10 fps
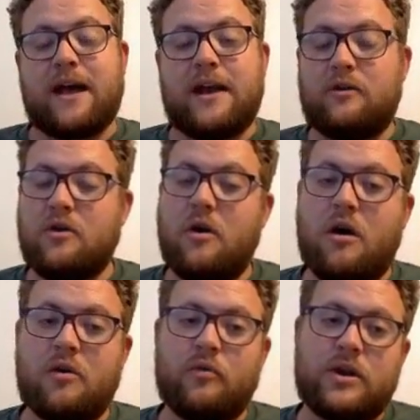I don't know
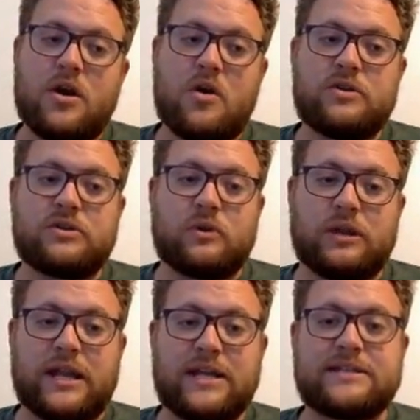on a Windows or
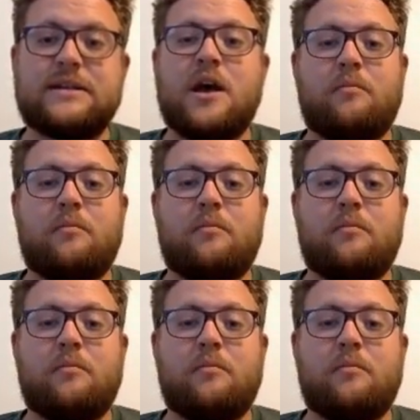Linux,